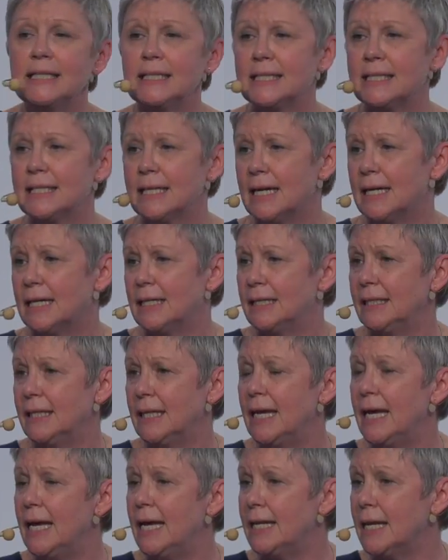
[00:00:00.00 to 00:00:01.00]

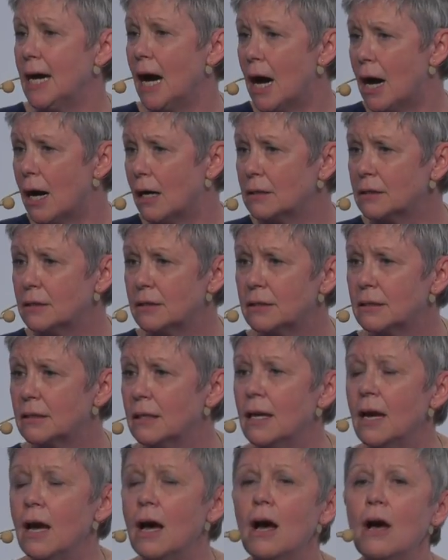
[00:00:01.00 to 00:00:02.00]
design and art
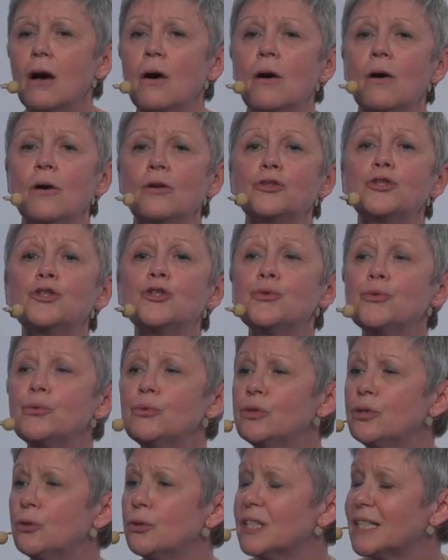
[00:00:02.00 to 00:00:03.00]
uh,
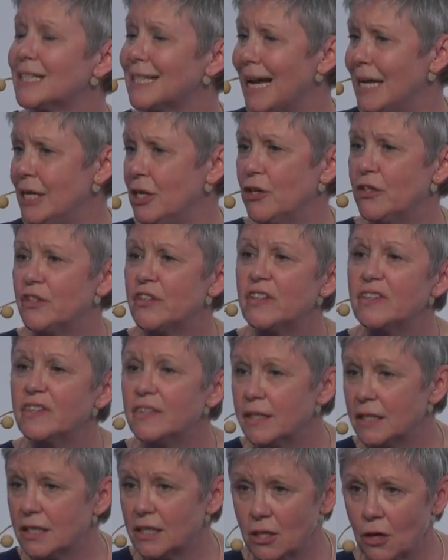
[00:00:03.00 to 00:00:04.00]
to the science
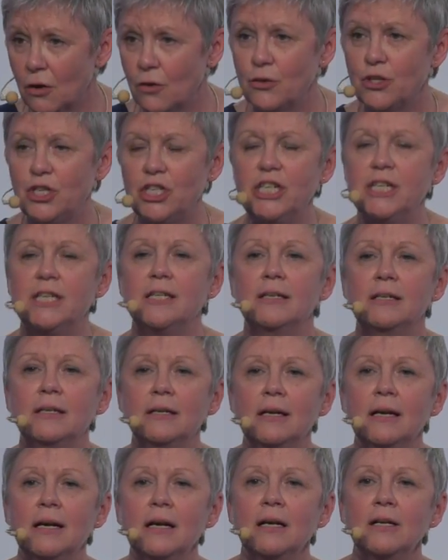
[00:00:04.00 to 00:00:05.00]
and technology.
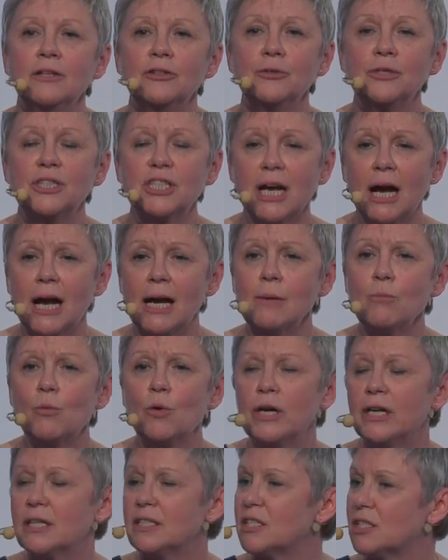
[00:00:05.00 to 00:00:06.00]
The time where